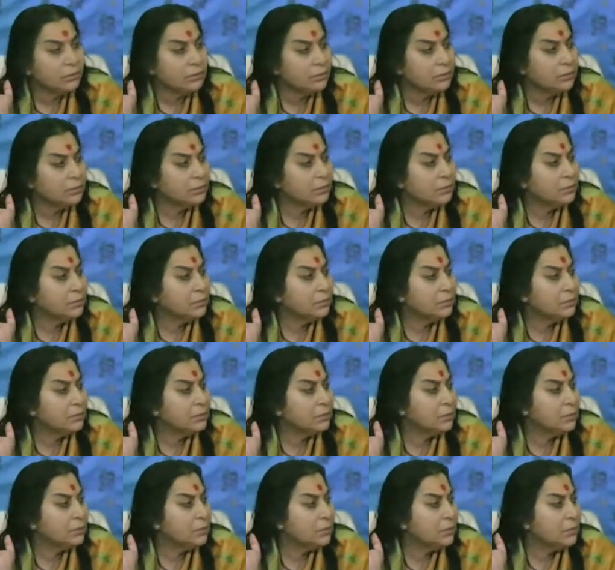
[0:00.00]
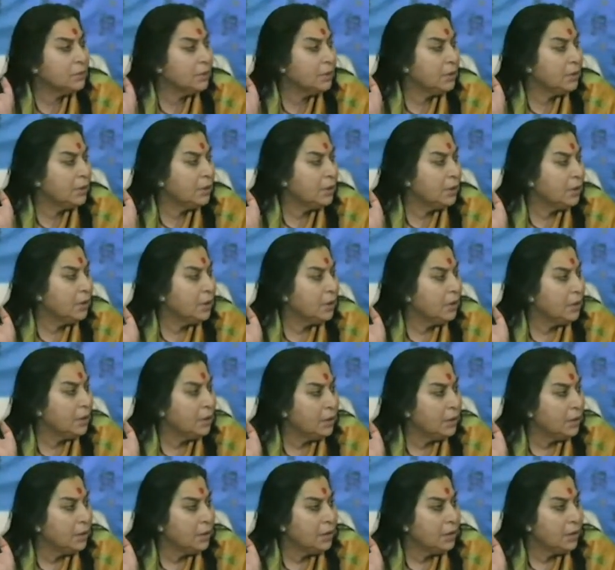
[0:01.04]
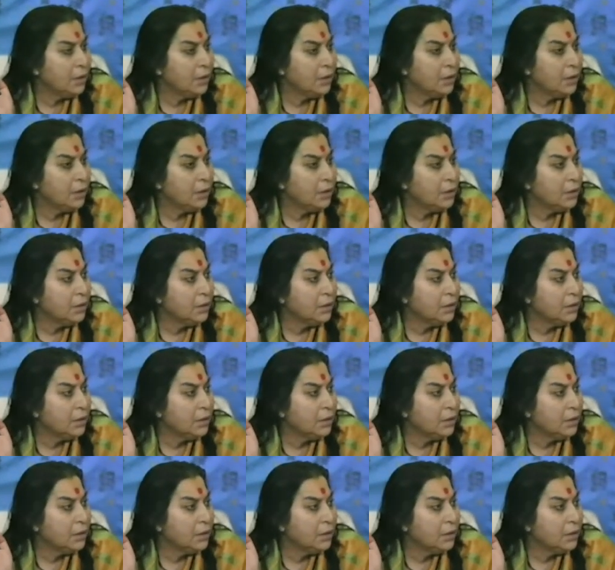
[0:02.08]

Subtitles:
(silence)